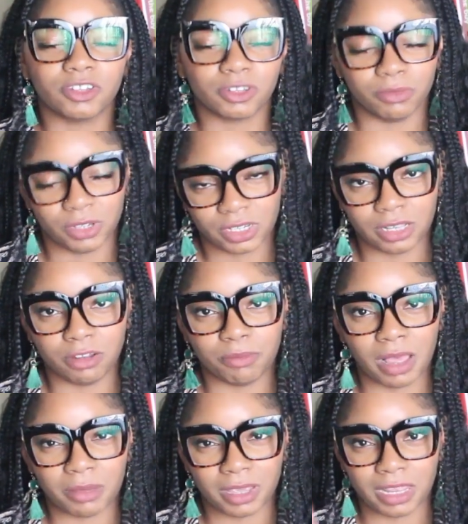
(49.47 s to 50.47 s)
Michelle
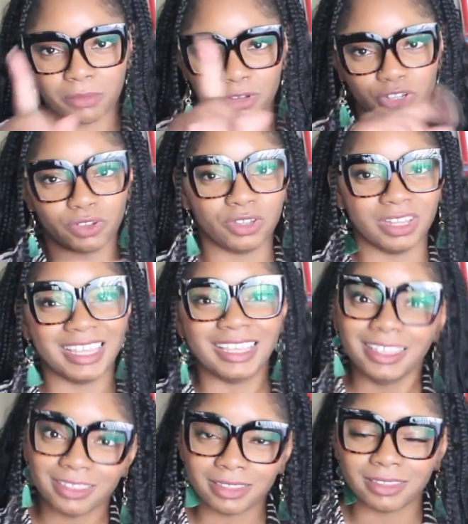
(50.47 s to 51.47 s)
Obama, and I'm gonna show you an
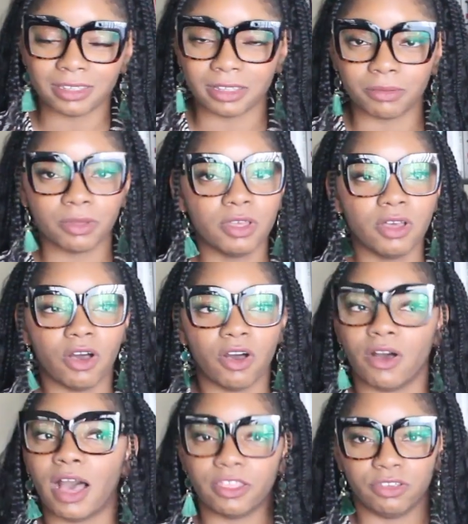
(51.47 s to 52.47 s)
easy tip
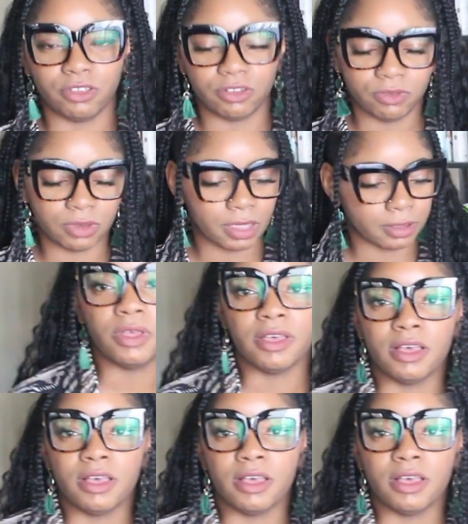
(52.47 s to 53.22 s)
on how you can do that.